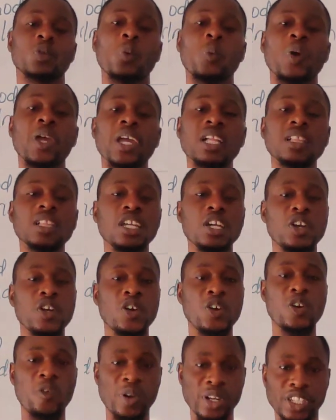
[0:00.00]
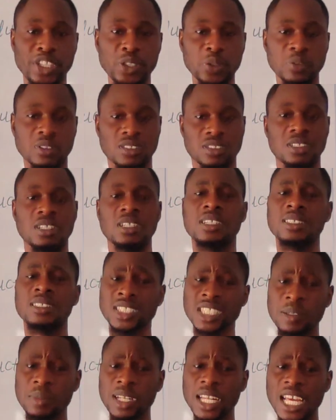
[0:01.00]
Will reduce.
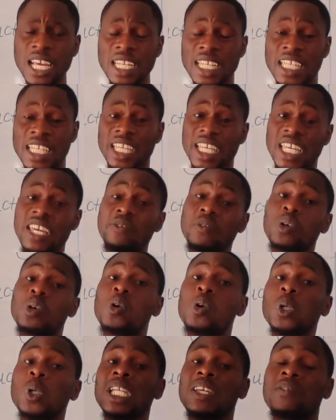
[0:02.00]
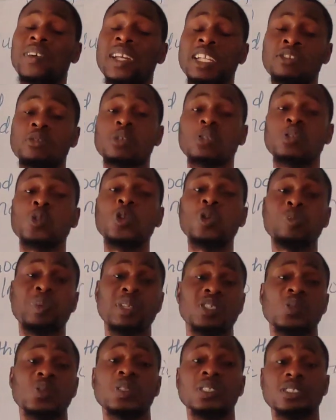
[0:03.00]
Similarly, if your gold leaf electroscope
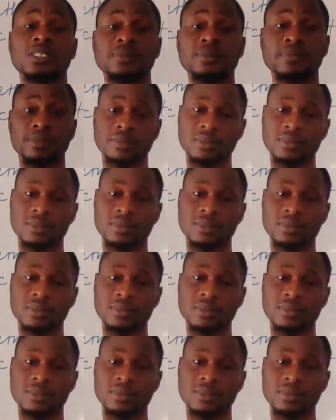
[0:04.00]
is what?